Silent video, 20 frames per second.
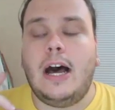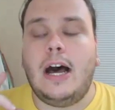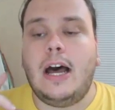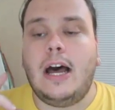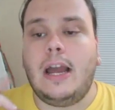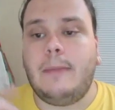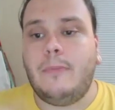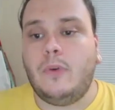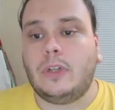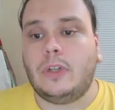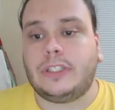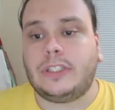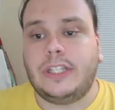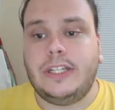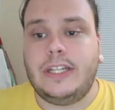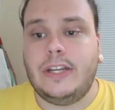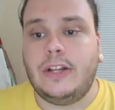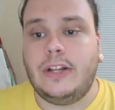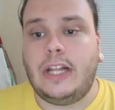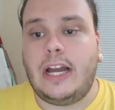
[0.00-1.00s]
I
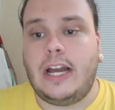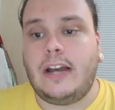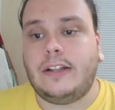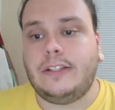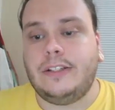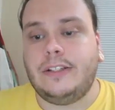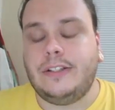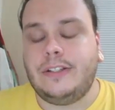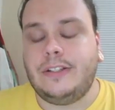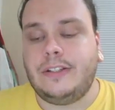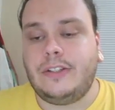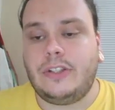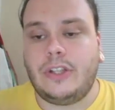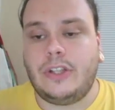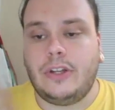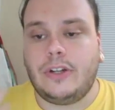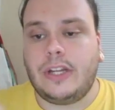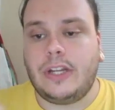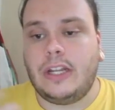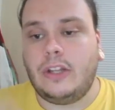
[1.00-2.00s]
worked a deal out, and
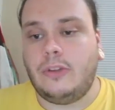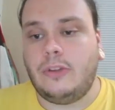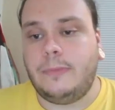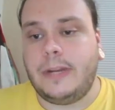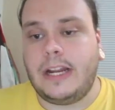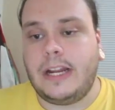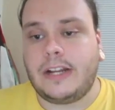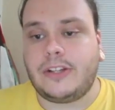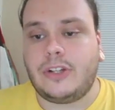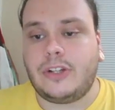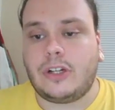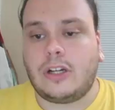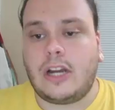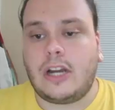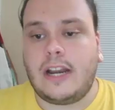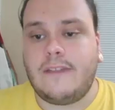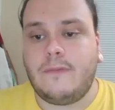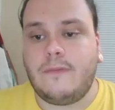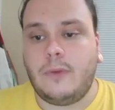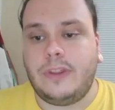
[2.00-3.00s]
so you'll get a little bit extra
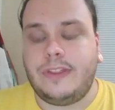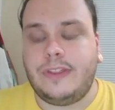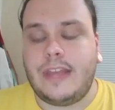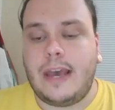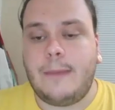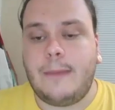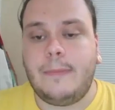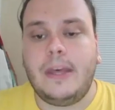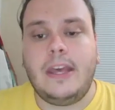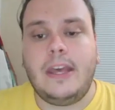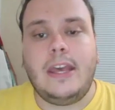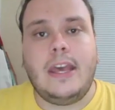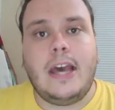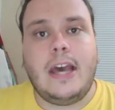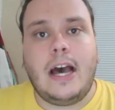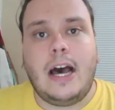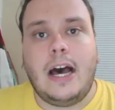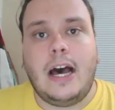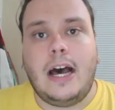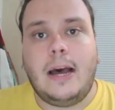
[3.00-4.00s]
credit with them.
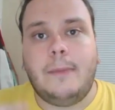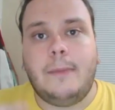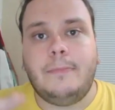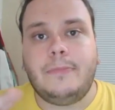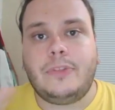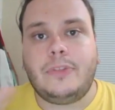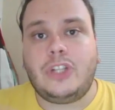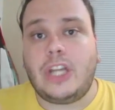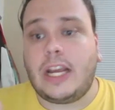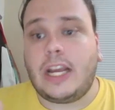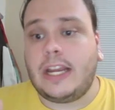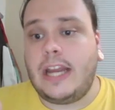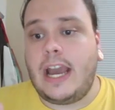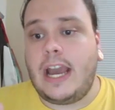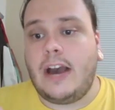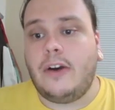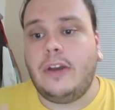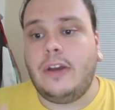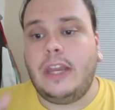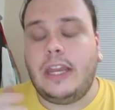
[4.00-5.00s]
Check
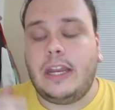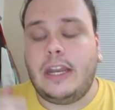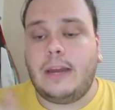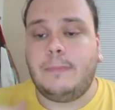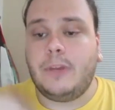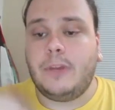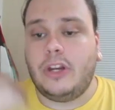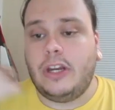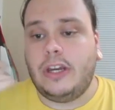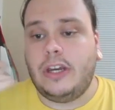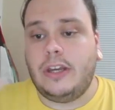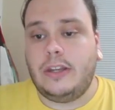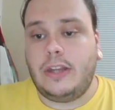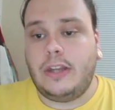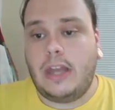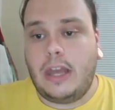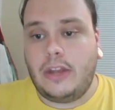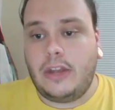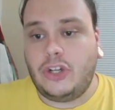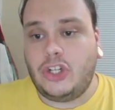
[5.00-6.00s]
it out, and I'm going
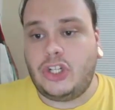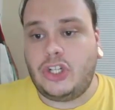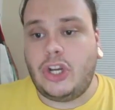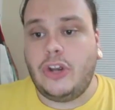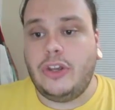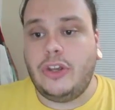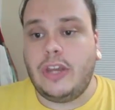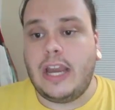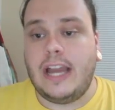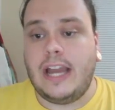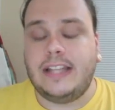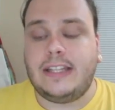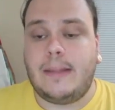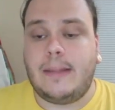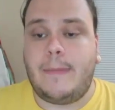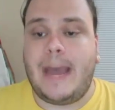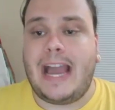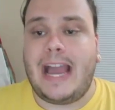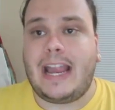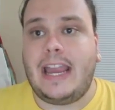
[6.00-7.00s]
to show you
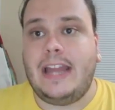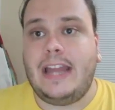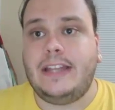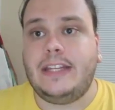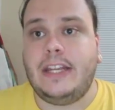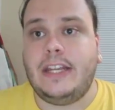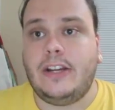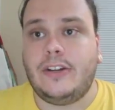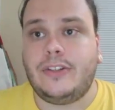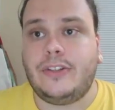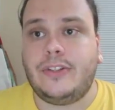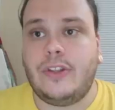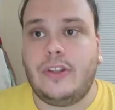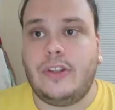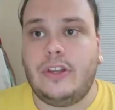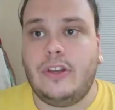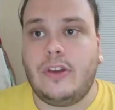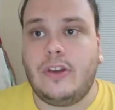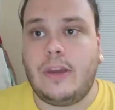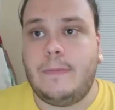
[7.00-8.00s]
guys the back end here
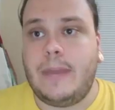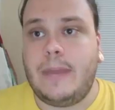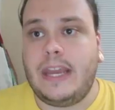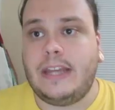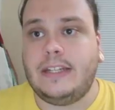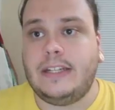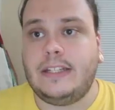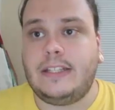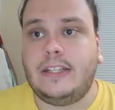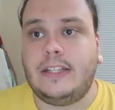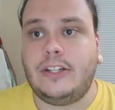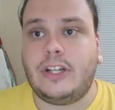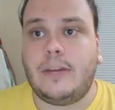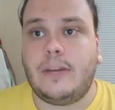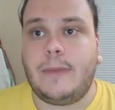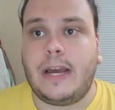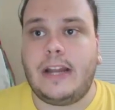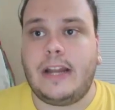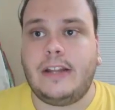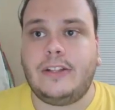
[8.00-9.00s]
so that you can make a
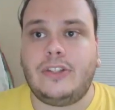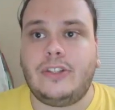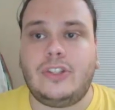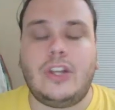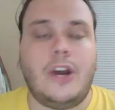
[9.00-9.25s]
decision about it.